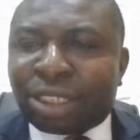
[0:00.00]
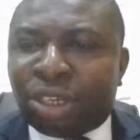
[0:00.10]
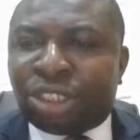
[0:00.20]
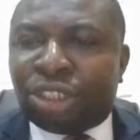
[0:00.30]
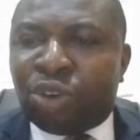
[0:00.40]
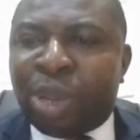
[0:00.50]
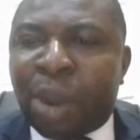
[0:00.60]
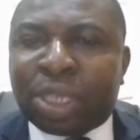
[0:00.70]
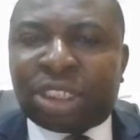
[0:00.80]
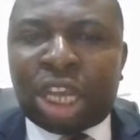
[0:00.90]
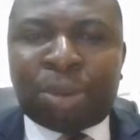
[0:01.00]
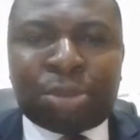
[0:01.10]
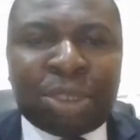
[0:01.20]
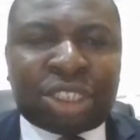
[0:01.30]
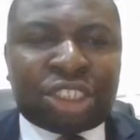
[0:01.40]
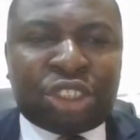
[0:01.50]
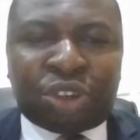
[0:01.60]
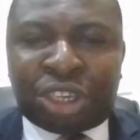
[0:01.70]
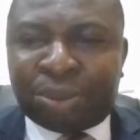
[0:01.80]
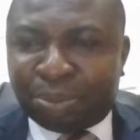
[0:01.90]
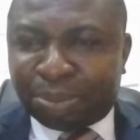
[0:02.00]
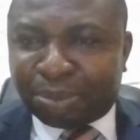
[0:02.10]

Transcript: continue where we stopped, Mr. Chijioke.